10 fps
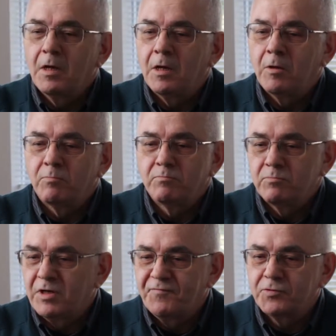When
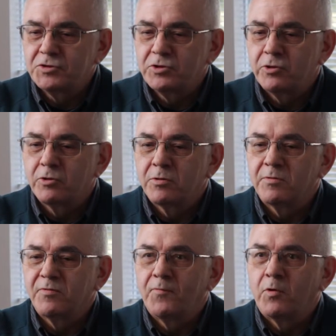I first heard of the
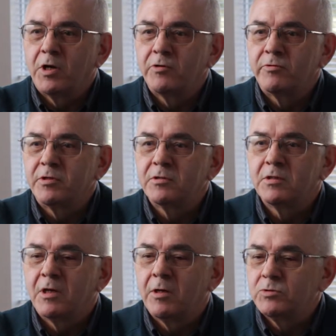400,
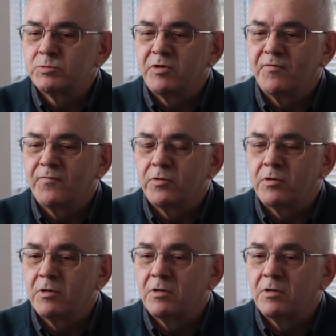I was working for